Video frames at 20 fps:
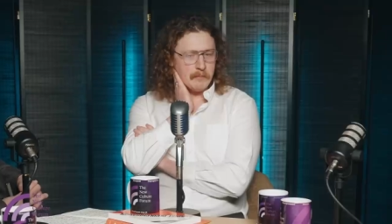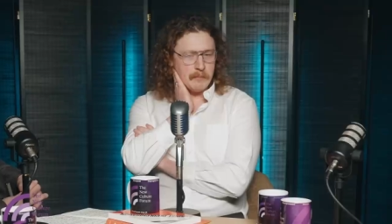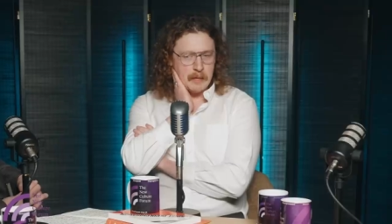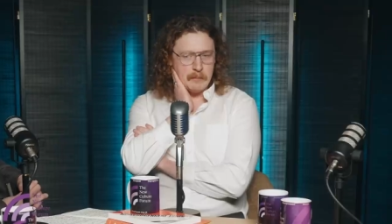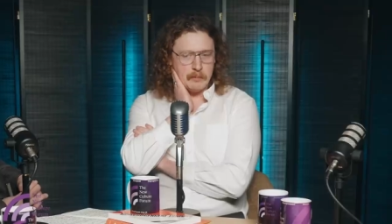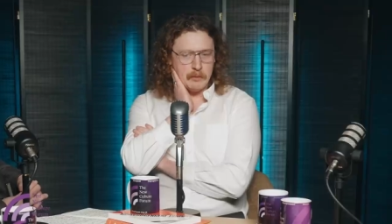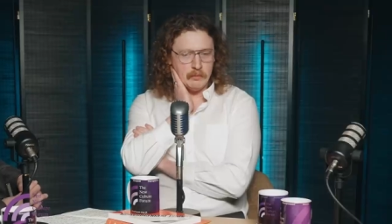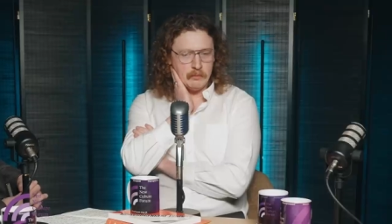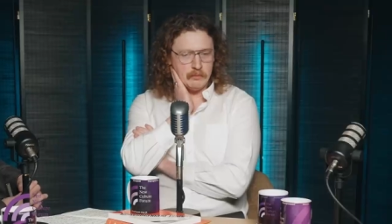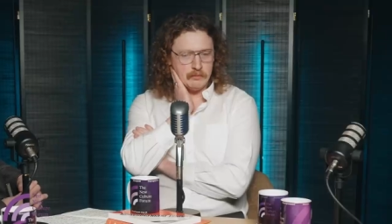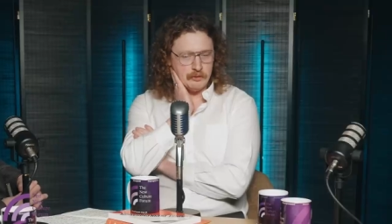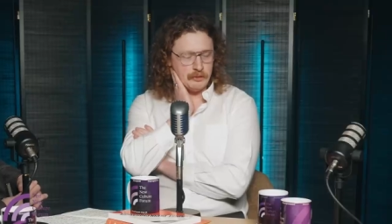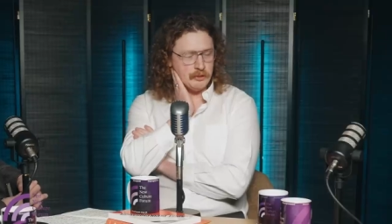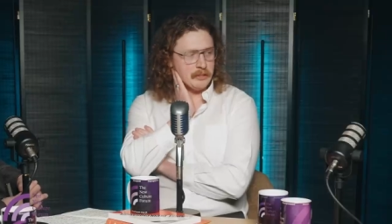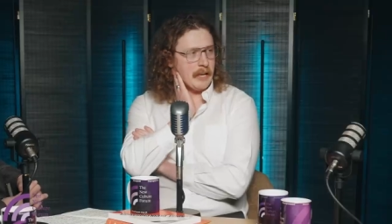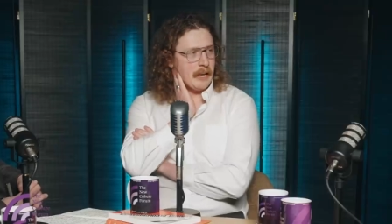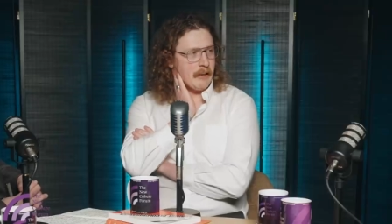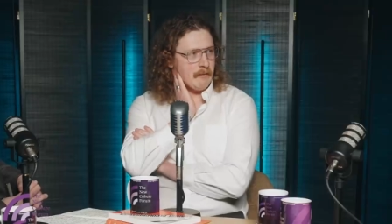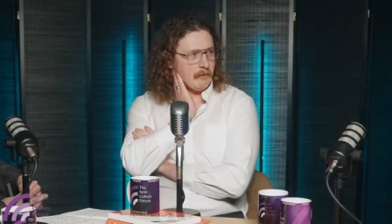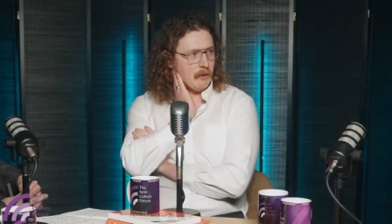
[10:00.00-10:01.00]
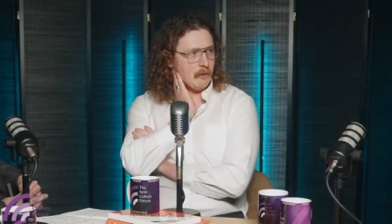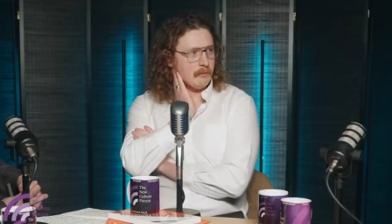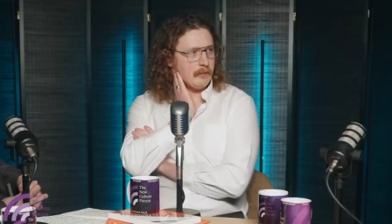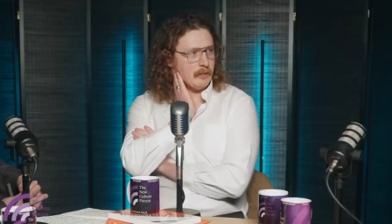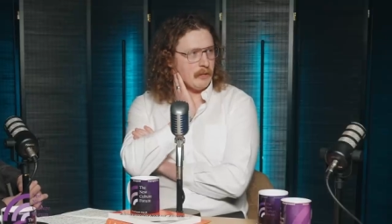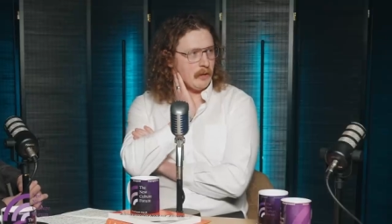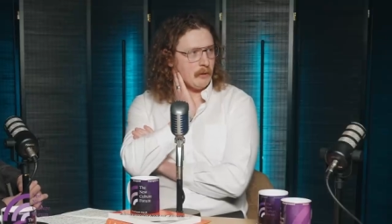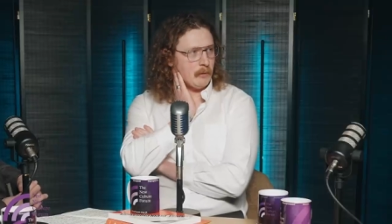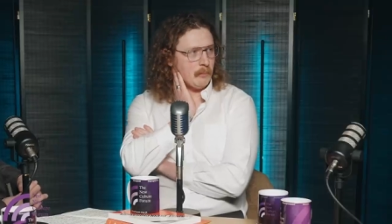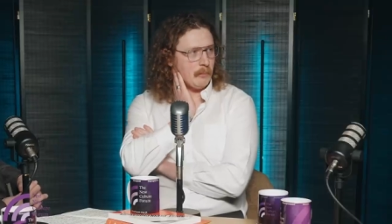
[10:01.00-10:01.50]
people should get involved
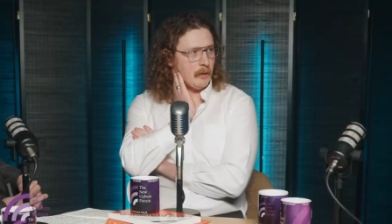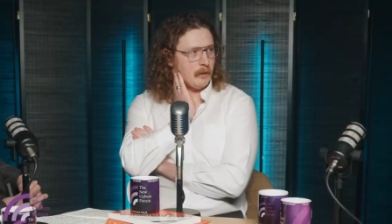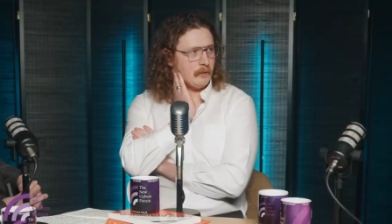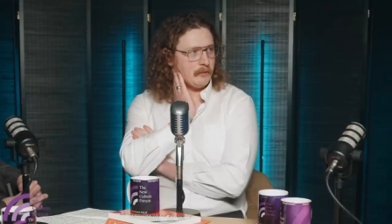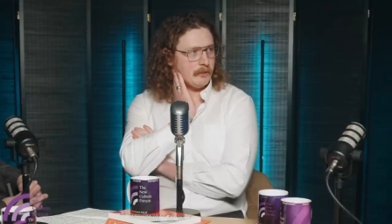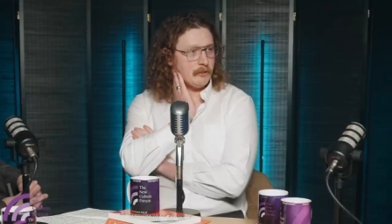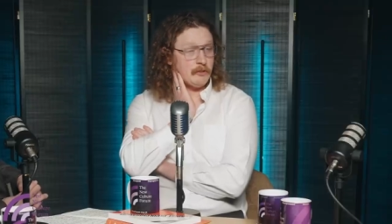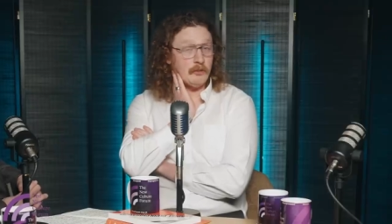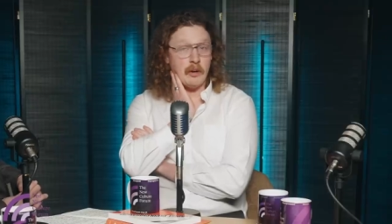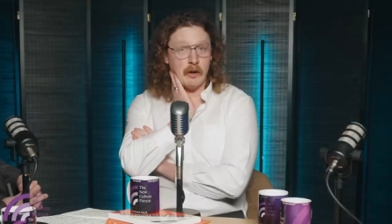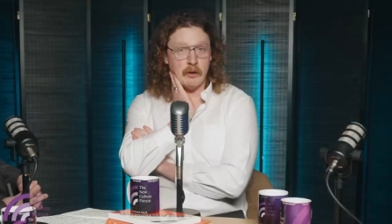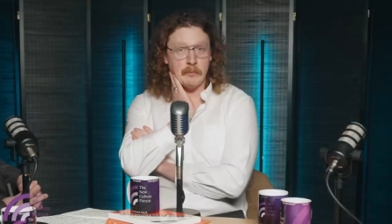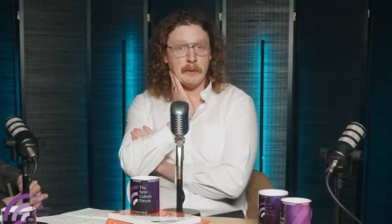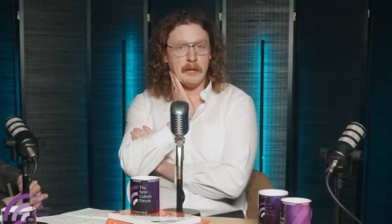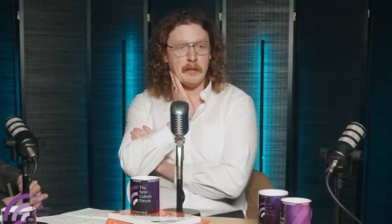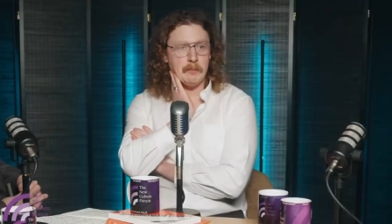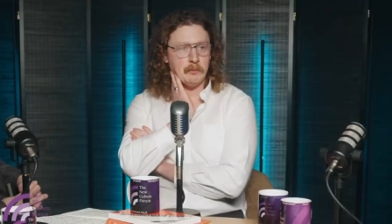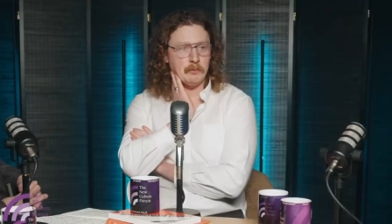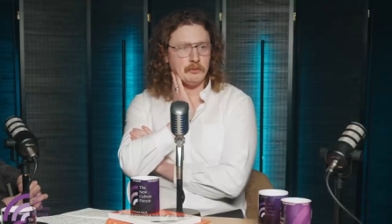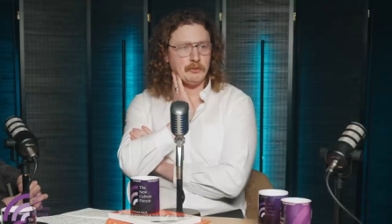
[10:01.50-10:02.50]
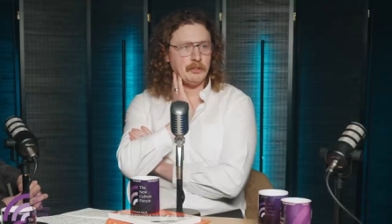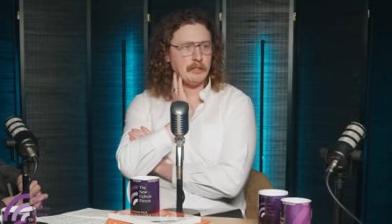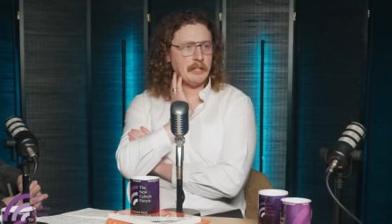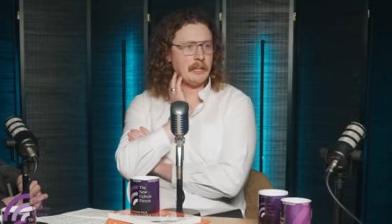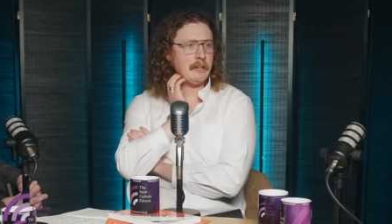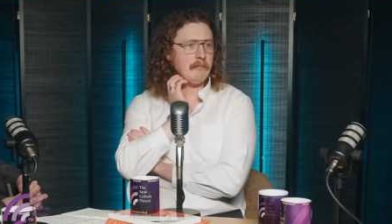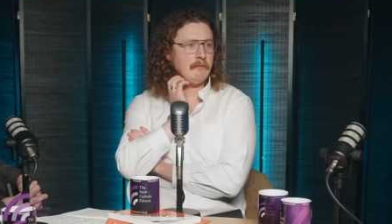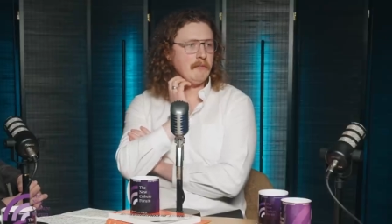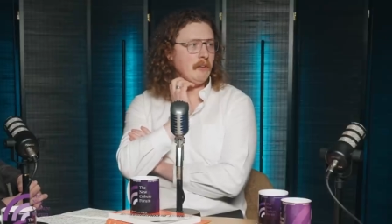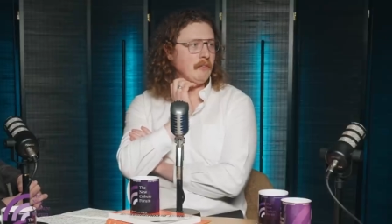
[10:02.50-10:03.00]
in local politics, young people should
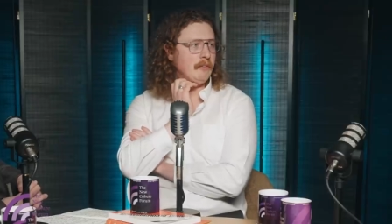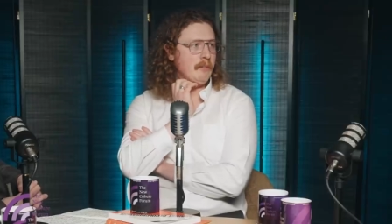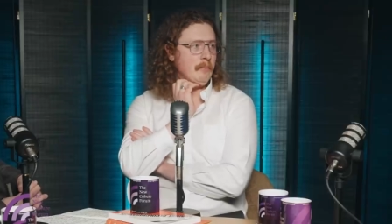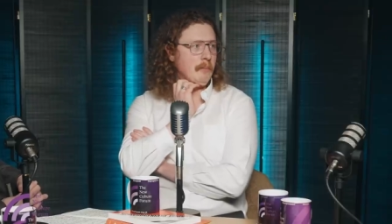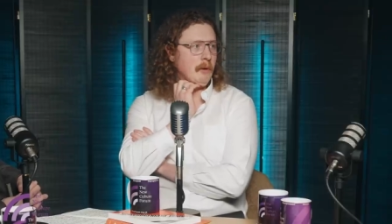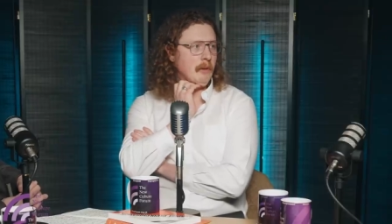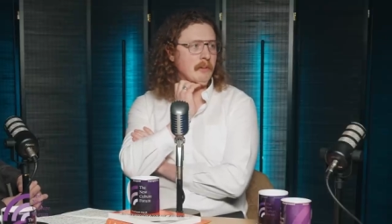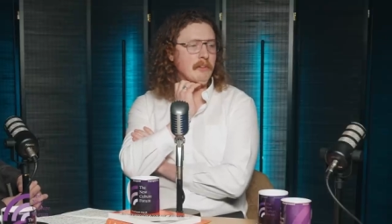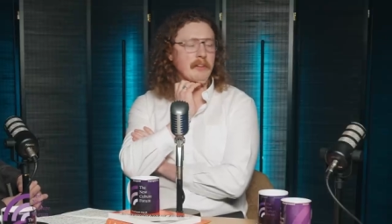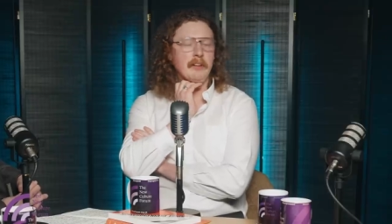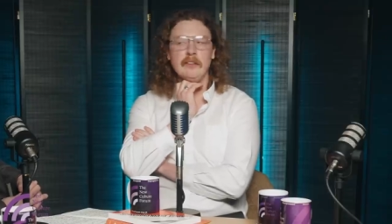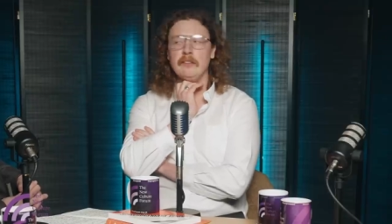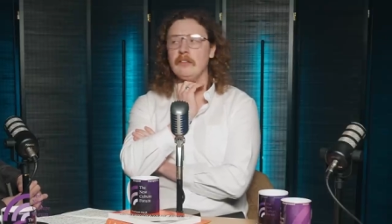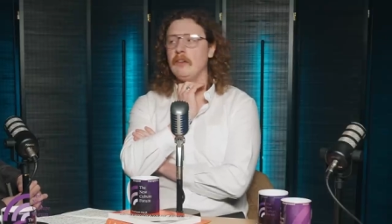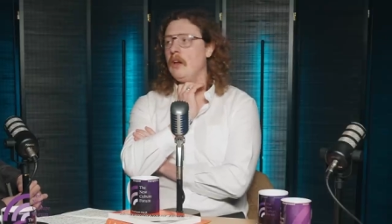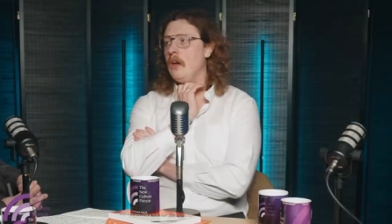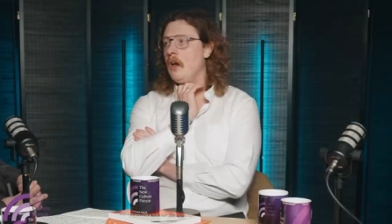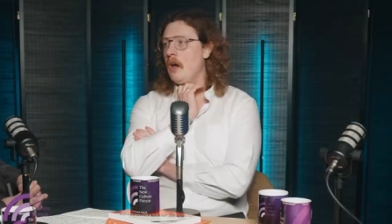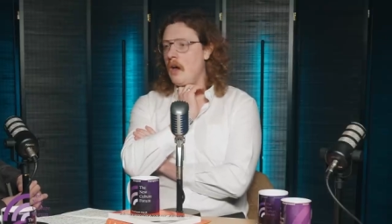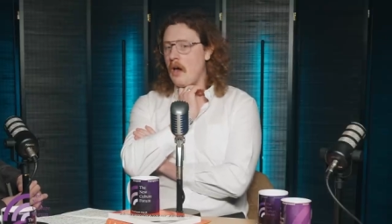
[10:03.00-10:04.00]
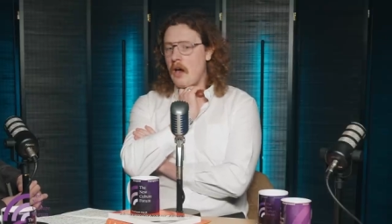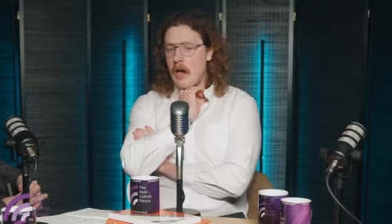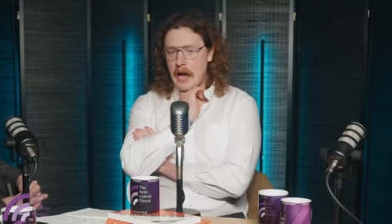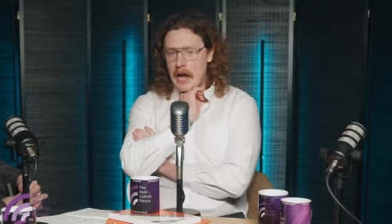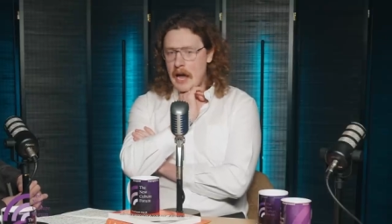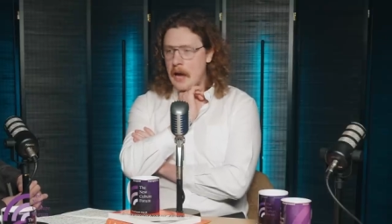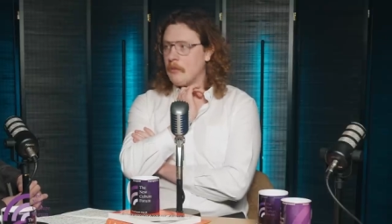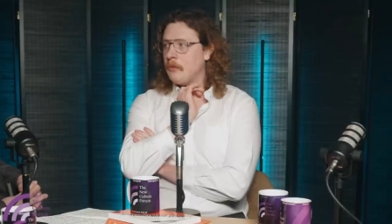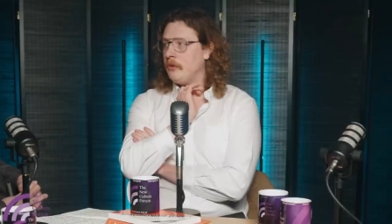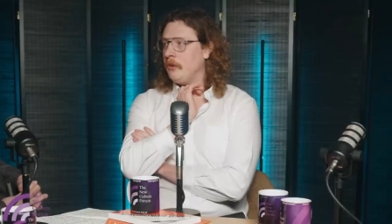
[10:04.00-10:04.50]
get involved in politics,
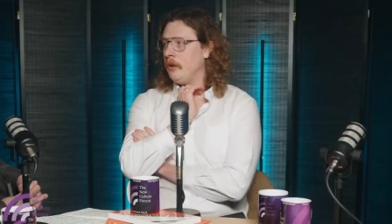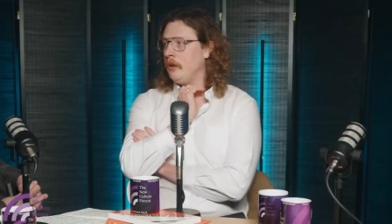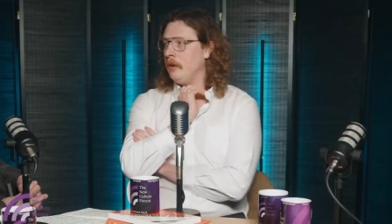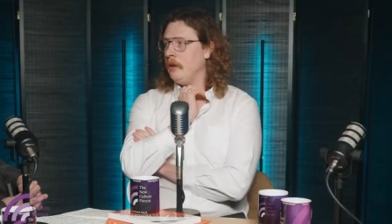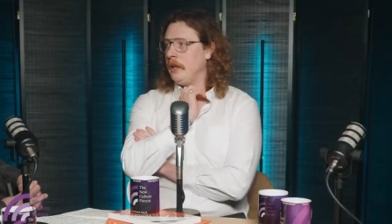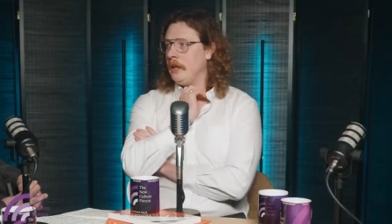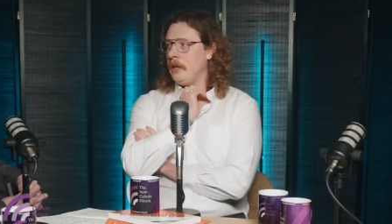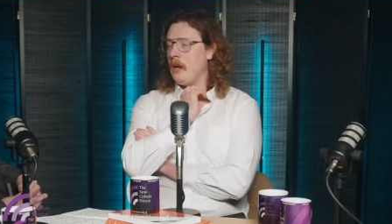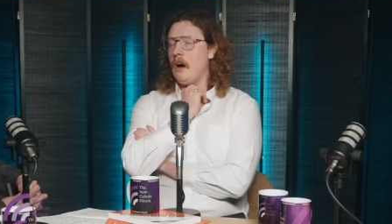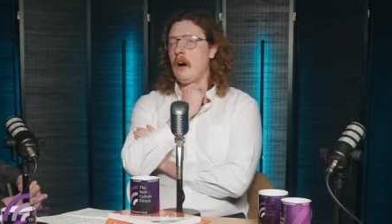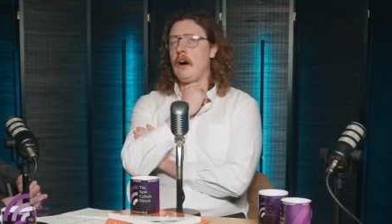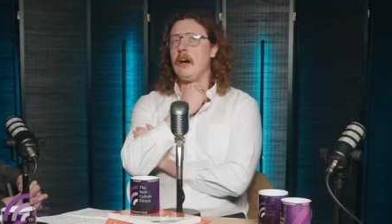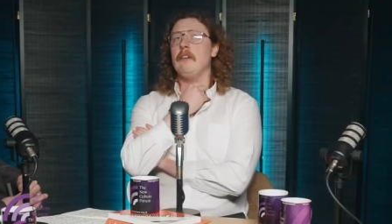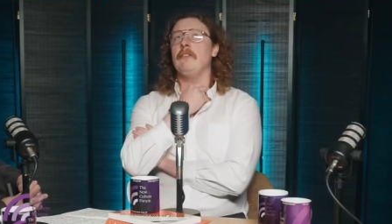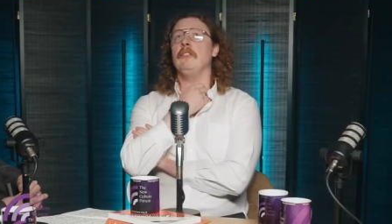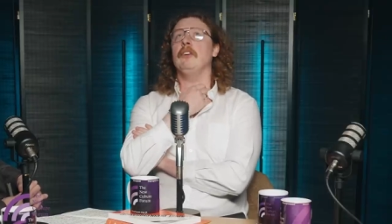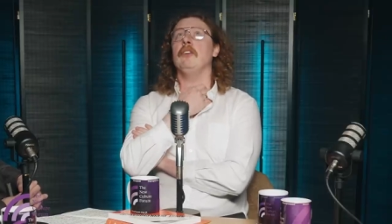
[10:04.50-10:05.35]
absolutely. I have